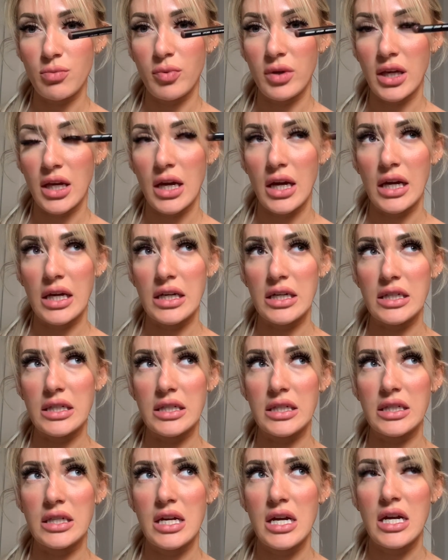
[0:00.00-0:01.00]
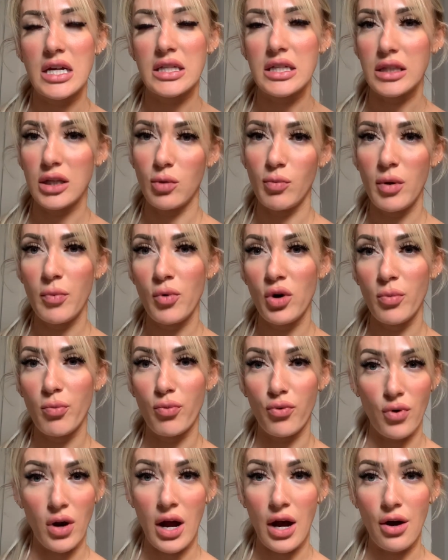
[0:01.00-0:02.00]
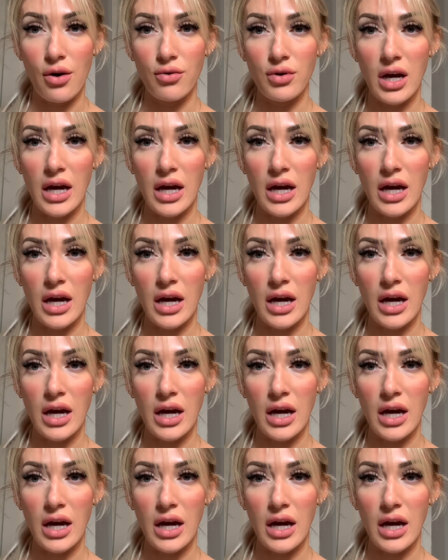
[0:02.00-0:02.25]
because it's a little bit more brown.